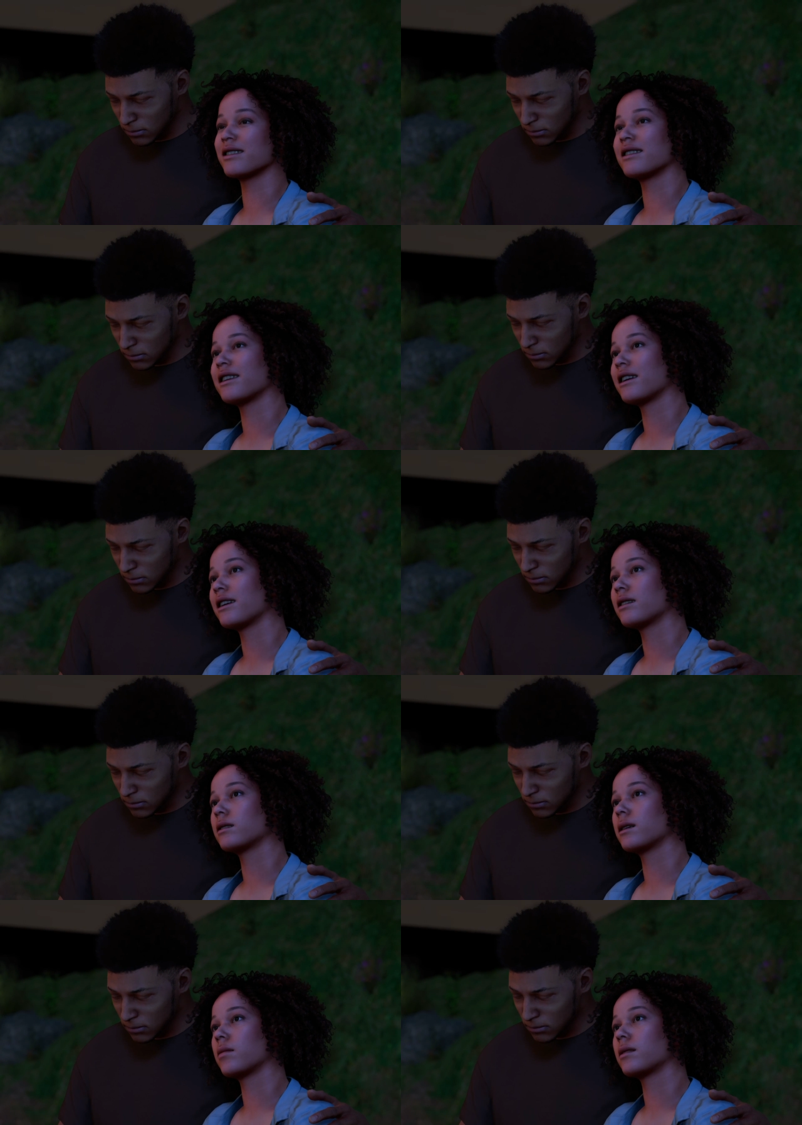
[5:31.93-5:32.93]
Speaker 1: You're gonna do
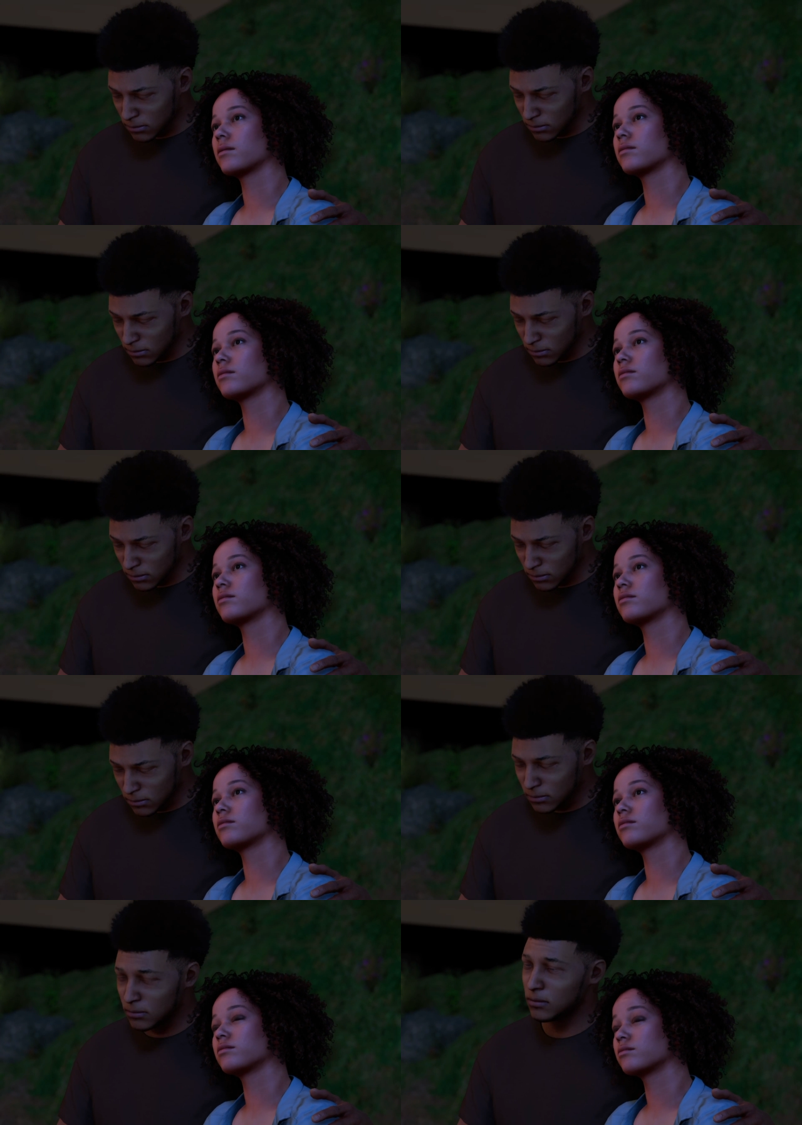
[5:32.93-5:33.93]
great, babe.
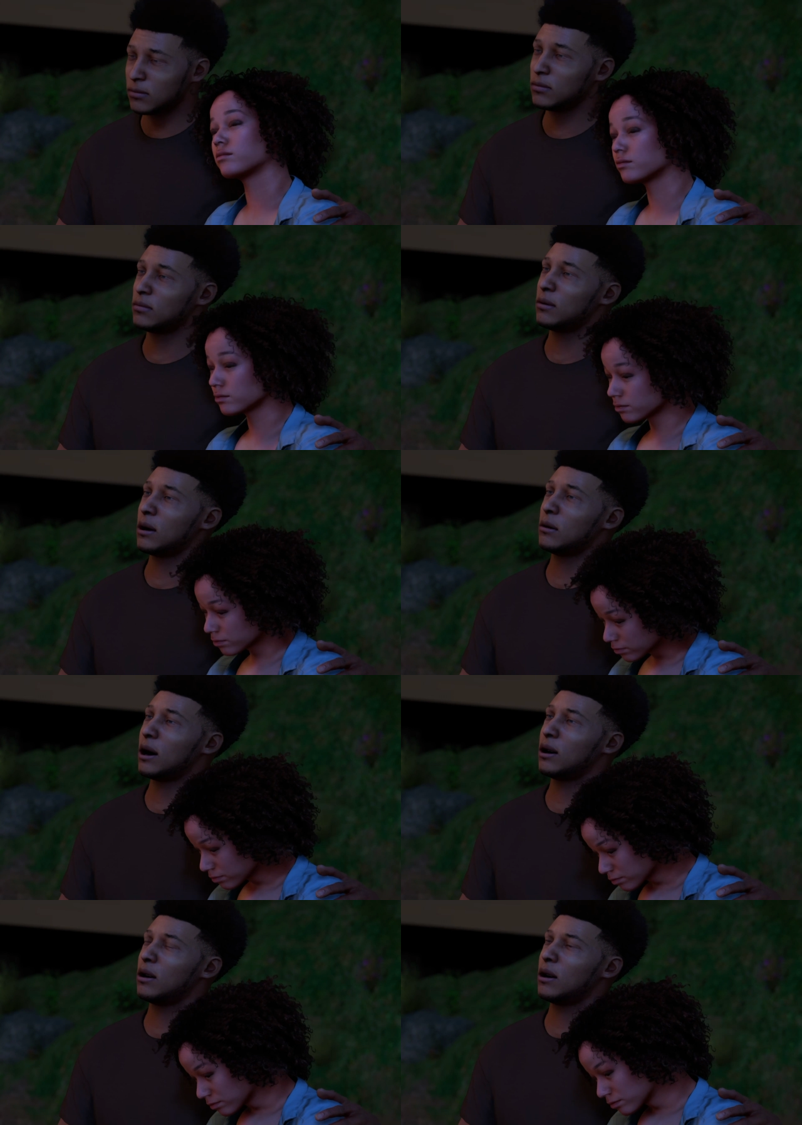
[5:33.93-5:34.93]
Speaker 2: I'm
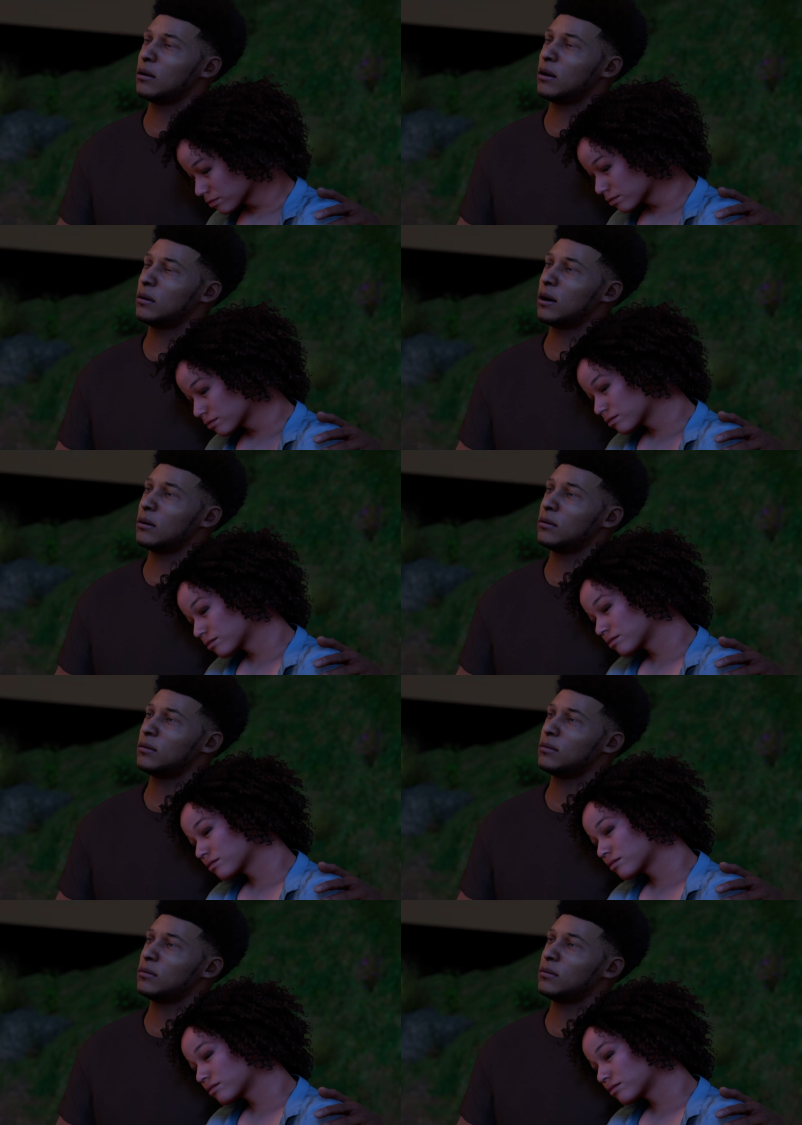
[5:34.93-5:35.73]
glad you're here with me.